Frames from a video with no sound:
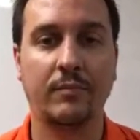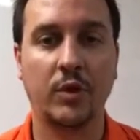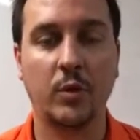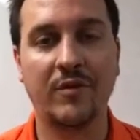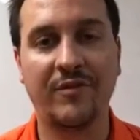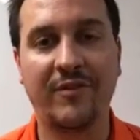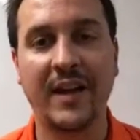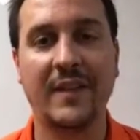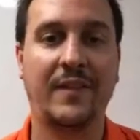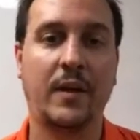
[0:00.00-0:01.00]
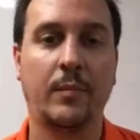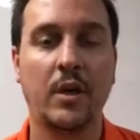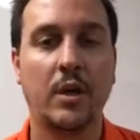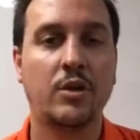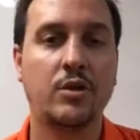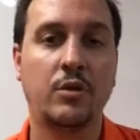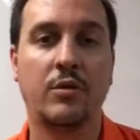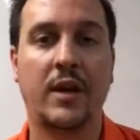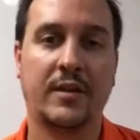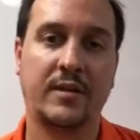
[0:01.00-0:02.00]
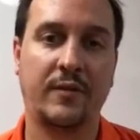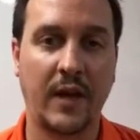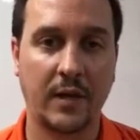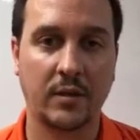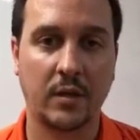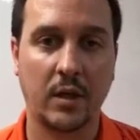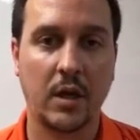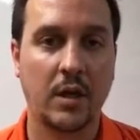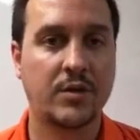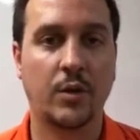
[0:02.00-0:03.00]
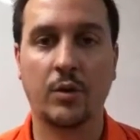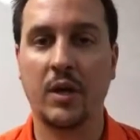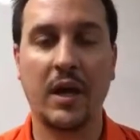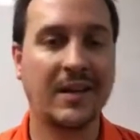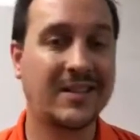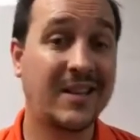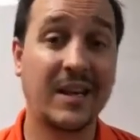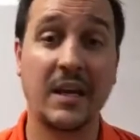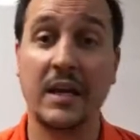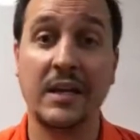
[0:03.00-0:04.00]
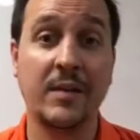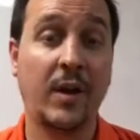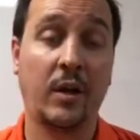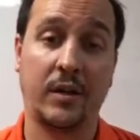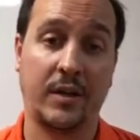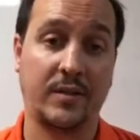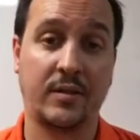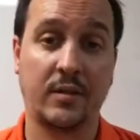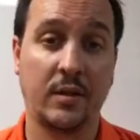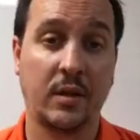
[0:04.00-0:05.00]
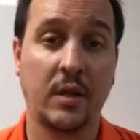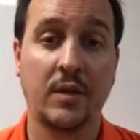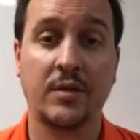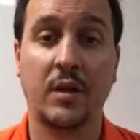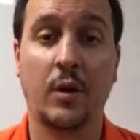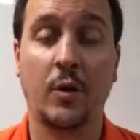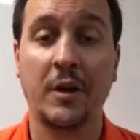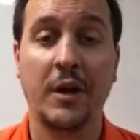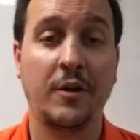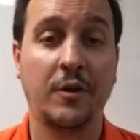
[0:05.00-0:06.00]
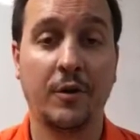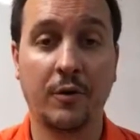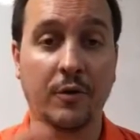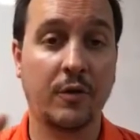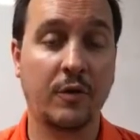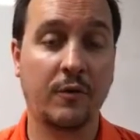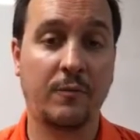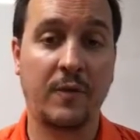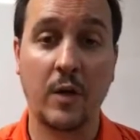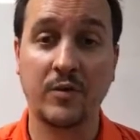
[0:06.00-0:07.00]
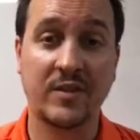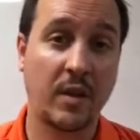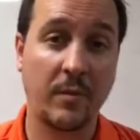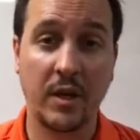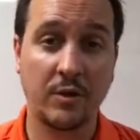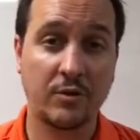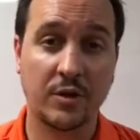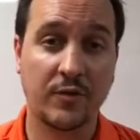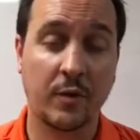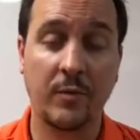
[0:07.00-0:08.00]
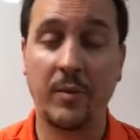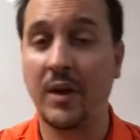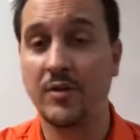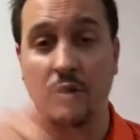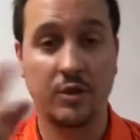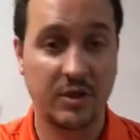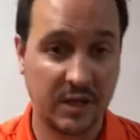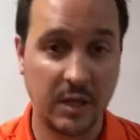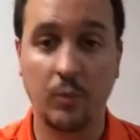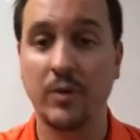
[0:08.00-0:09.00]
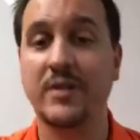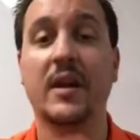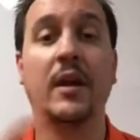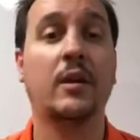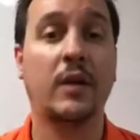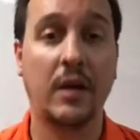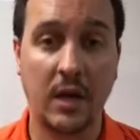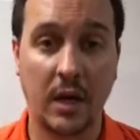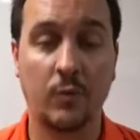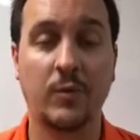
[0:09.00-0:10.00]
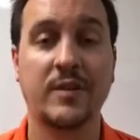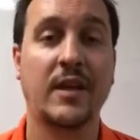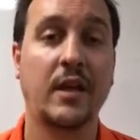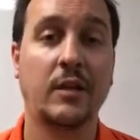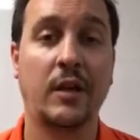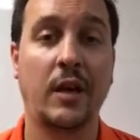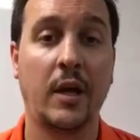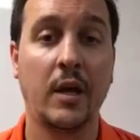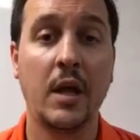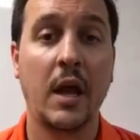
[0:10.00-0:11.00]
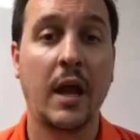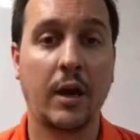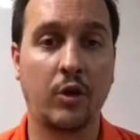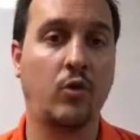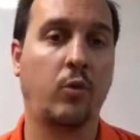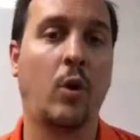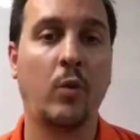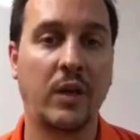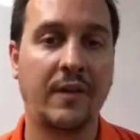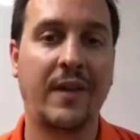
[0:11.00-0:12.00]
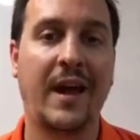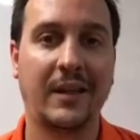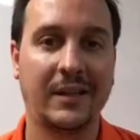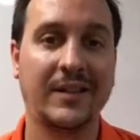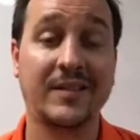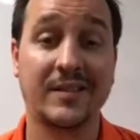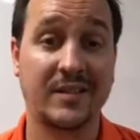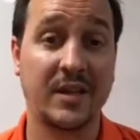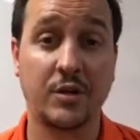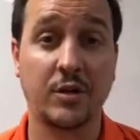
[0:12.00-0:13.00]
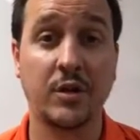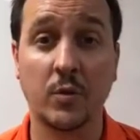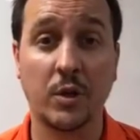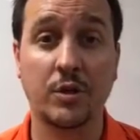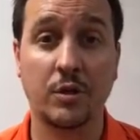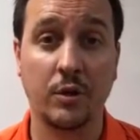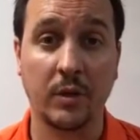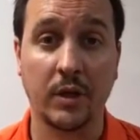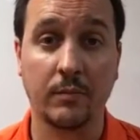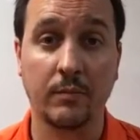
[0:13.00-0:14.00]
You invite them to your next event. So it's like an email list. So you're found some interest from them, and so you just keep recycling it and growing that list essentially is what you're doing.